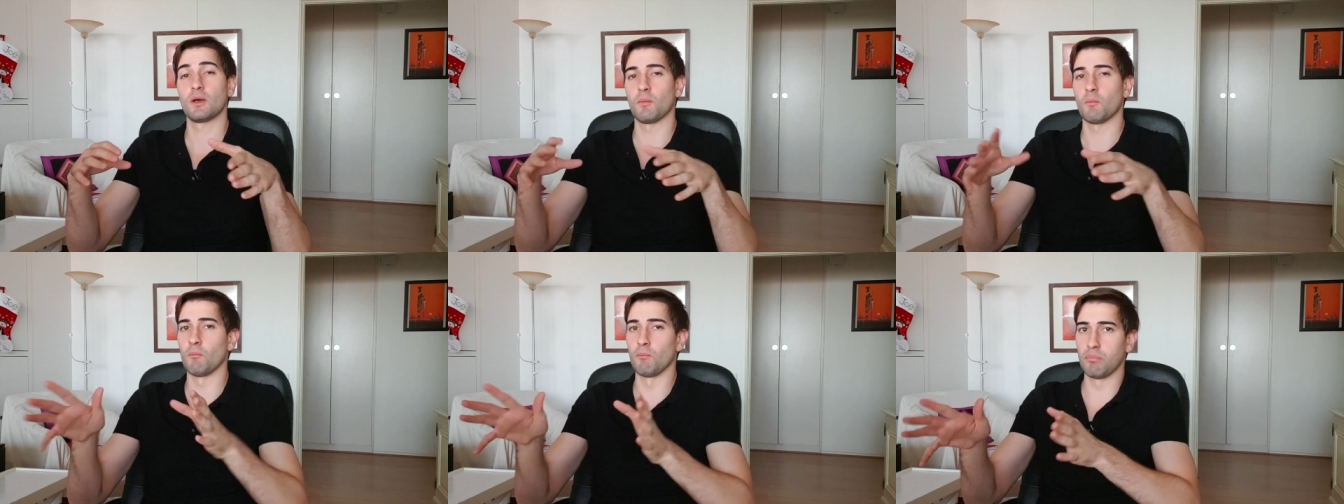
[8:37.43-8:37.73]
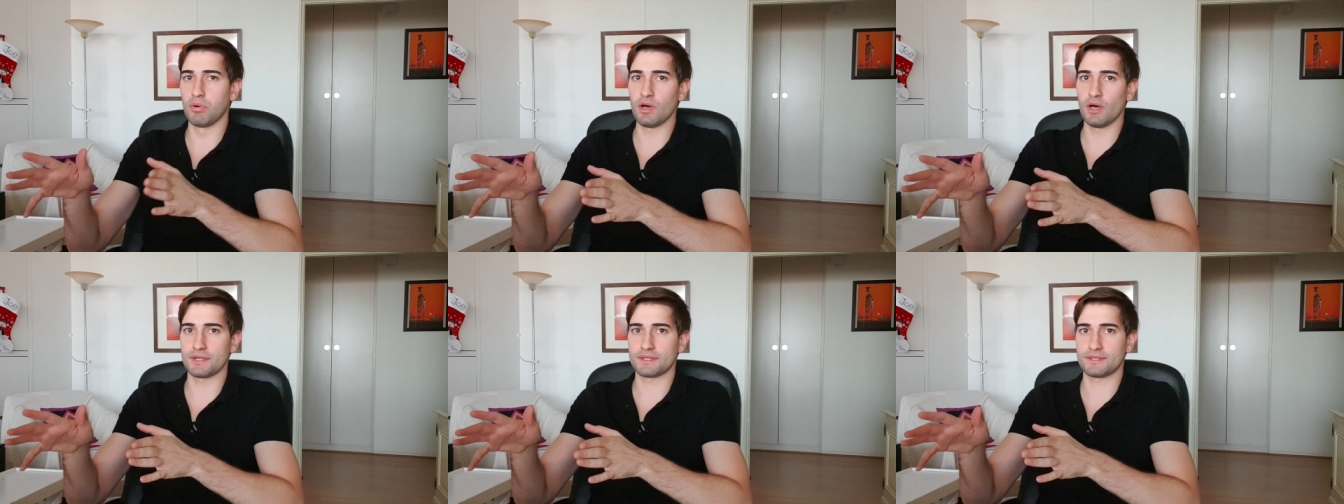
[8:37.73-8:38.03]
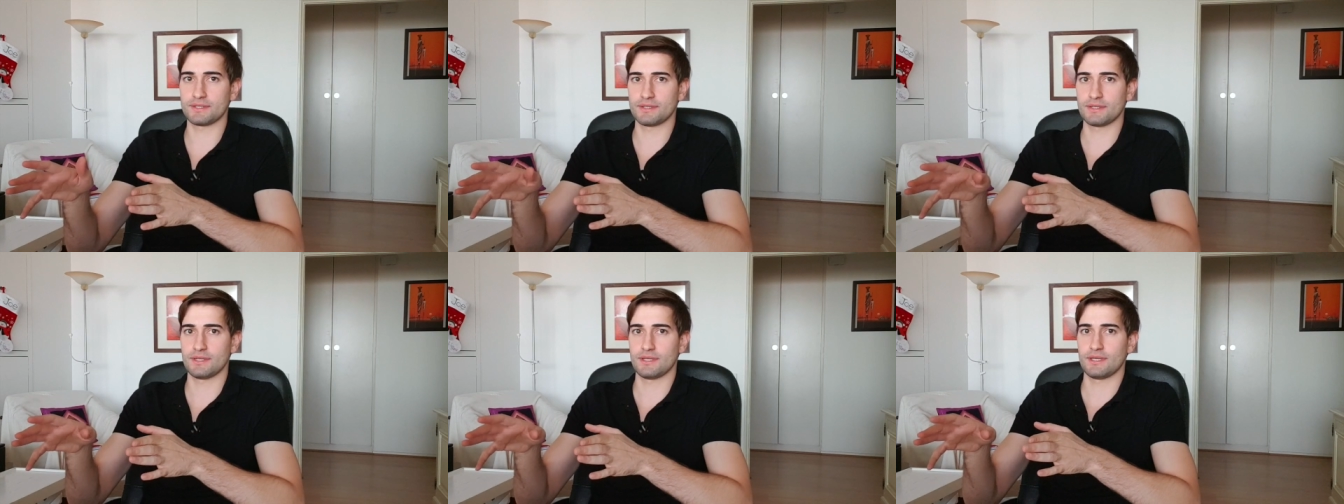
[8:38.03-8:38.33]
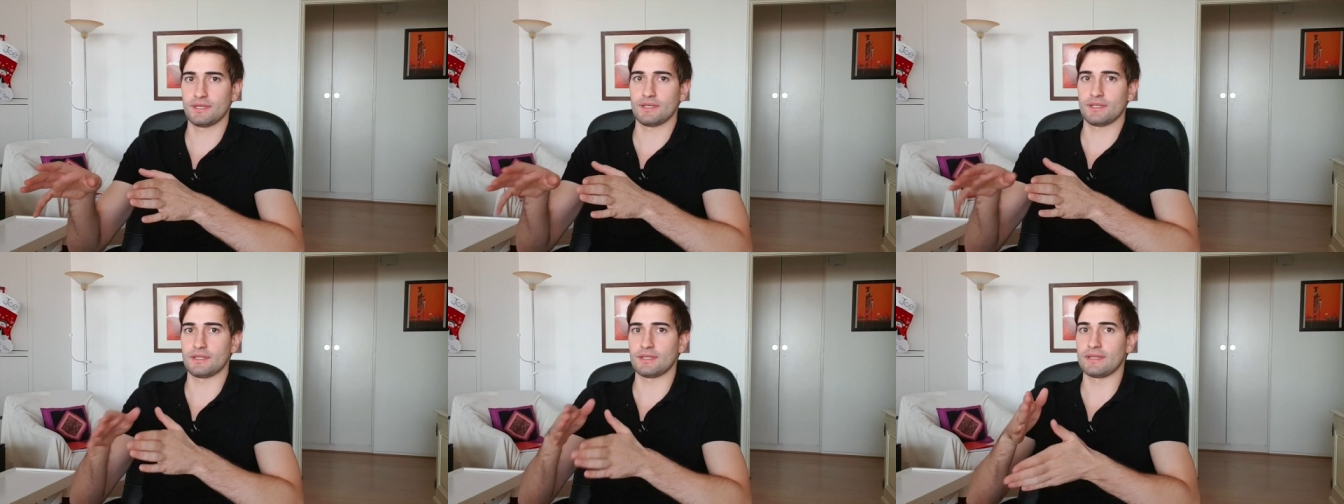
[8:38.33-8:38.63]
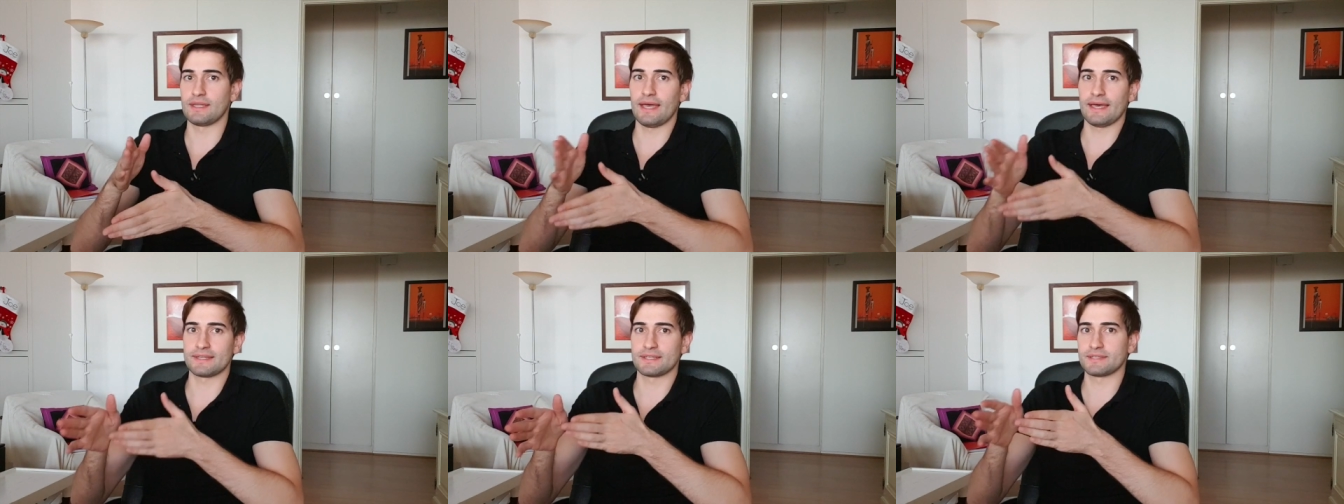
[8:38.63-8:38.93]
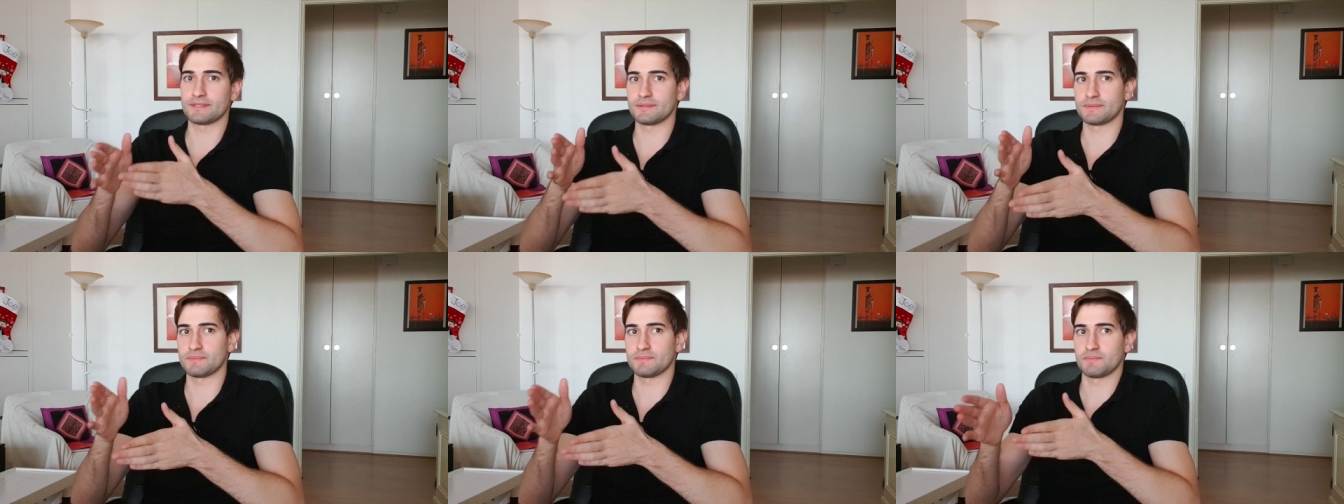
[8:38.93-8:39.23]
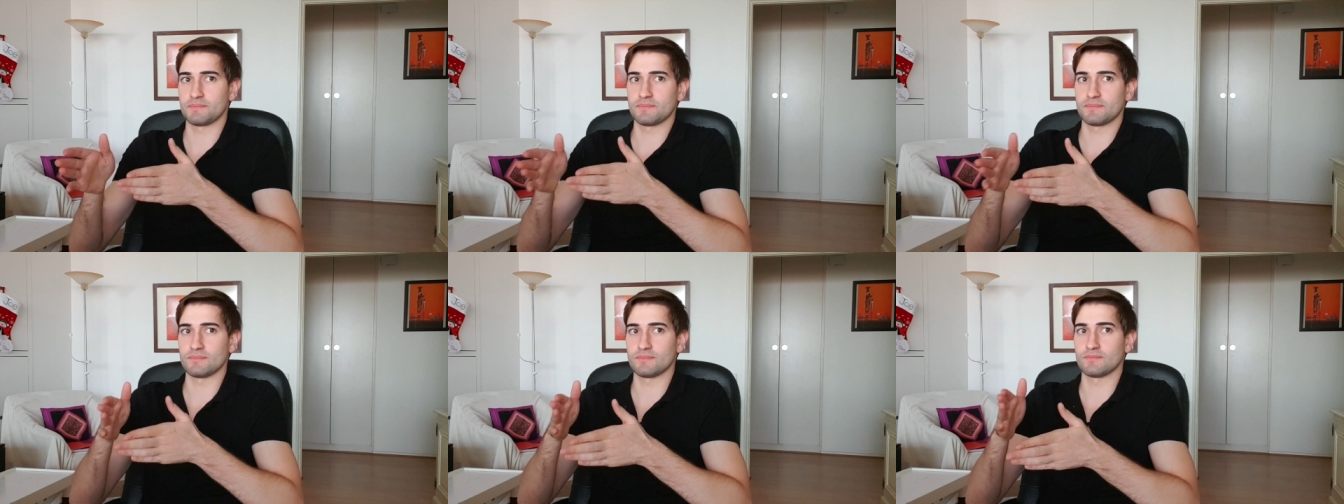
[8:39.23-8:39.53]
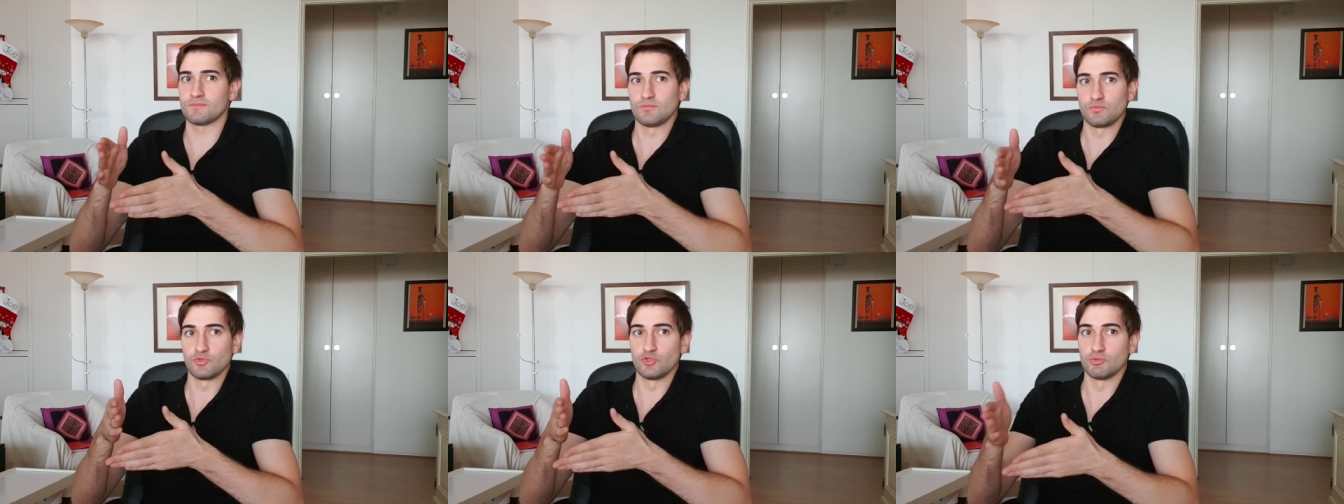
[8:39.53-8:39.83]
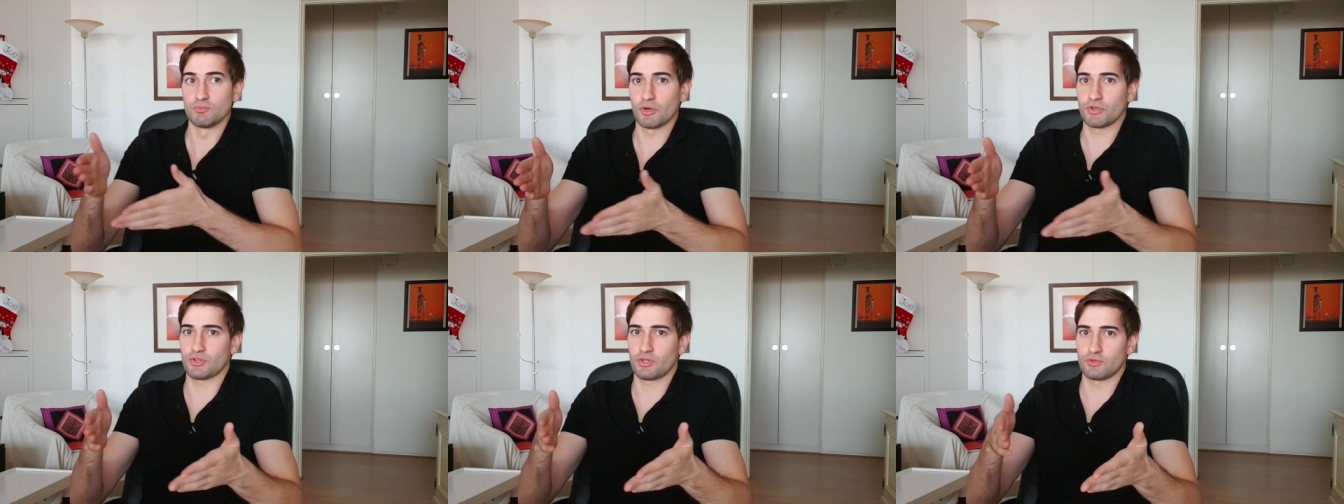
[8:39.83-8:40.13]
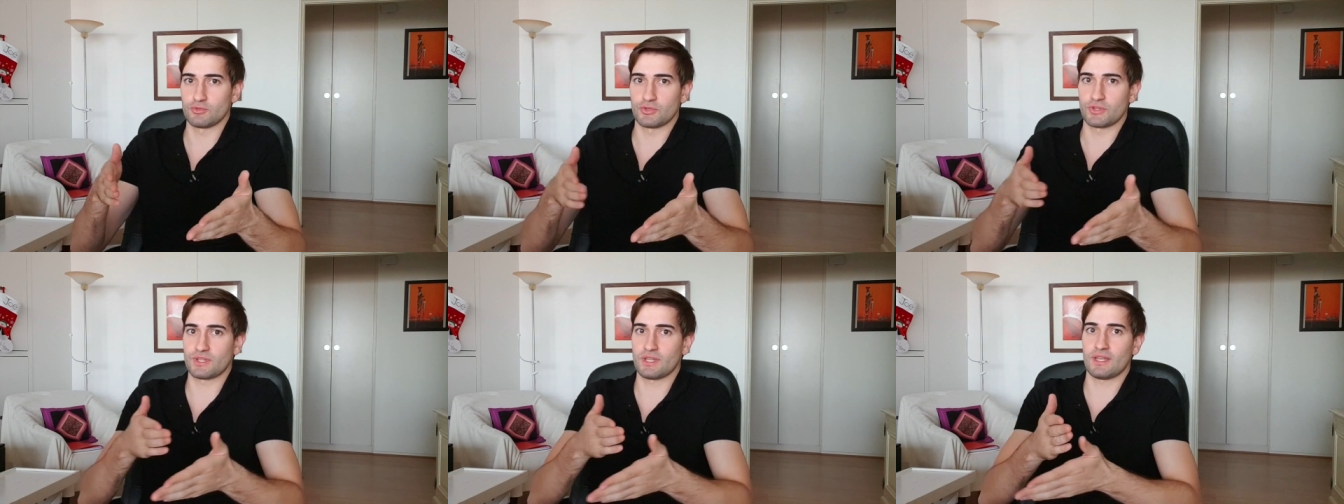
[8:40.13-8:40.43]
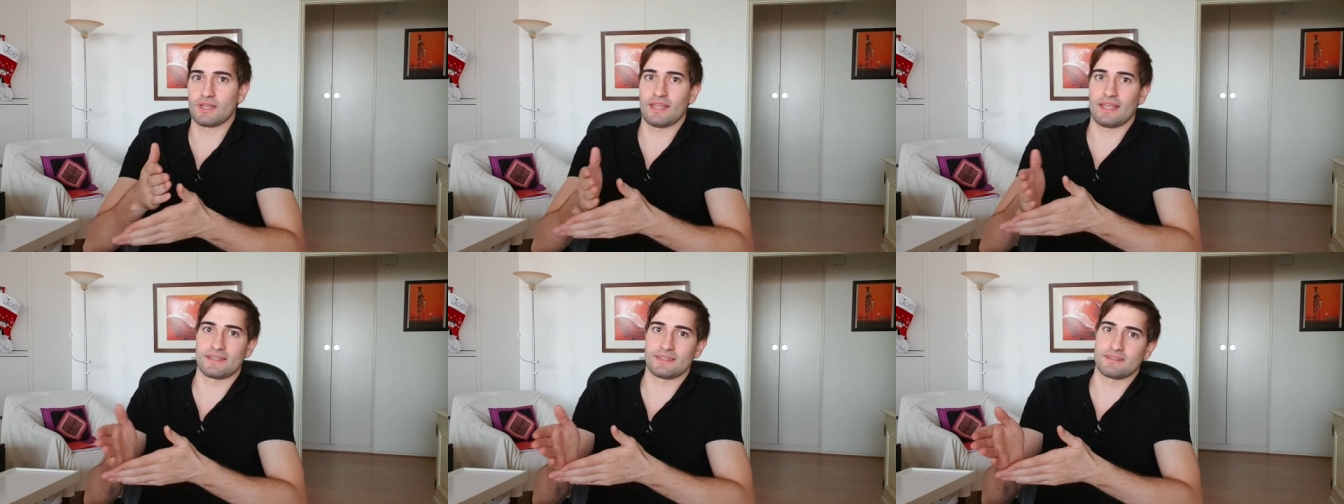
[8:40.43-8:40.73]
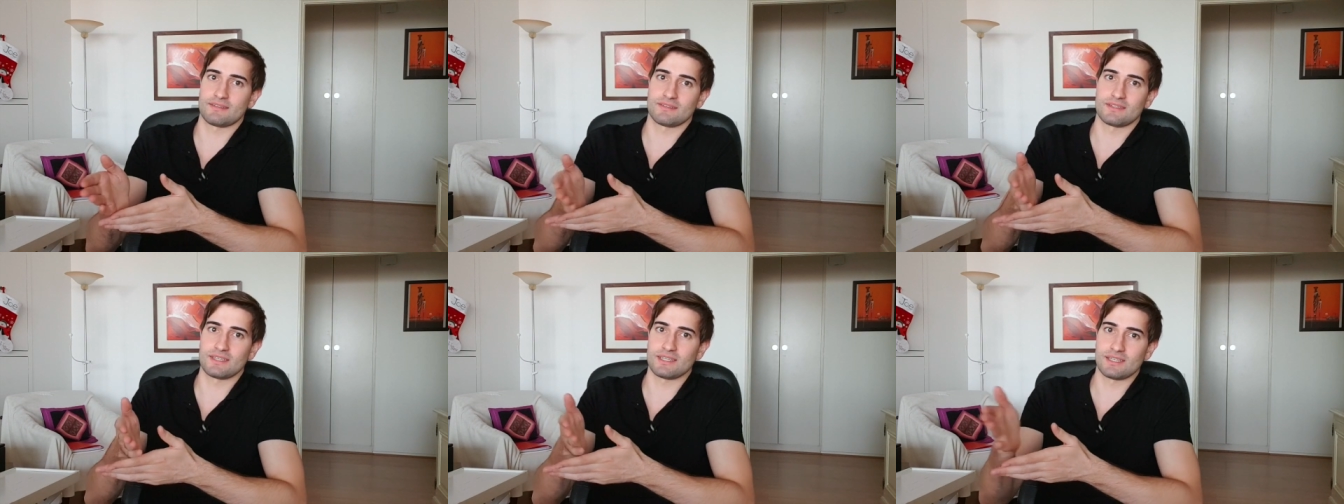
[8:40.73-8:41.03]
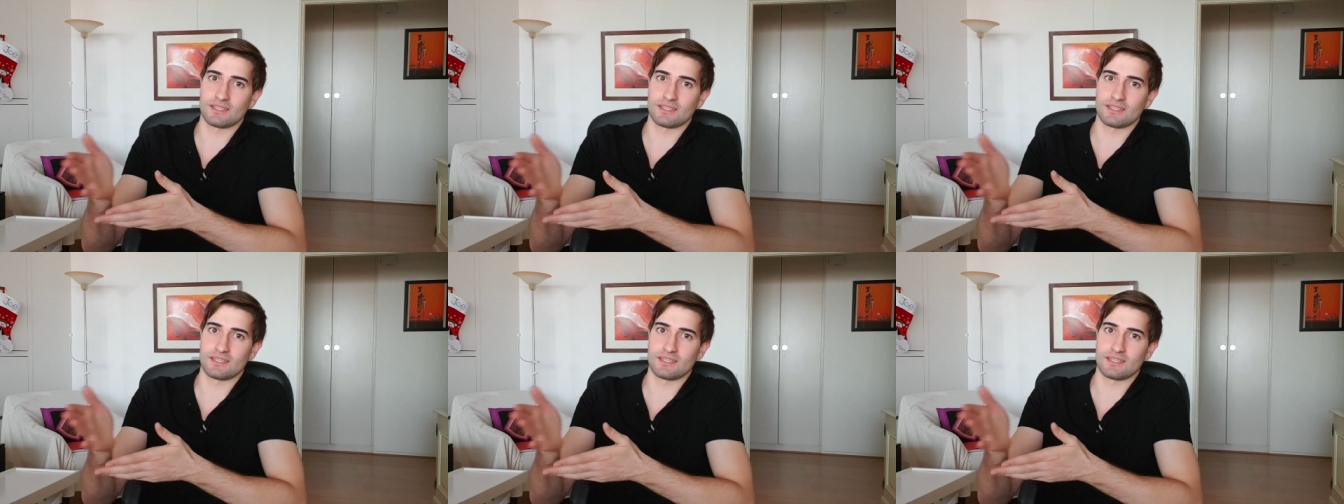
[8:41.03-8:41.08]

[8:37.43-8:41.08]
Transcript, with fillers: but that you must understand that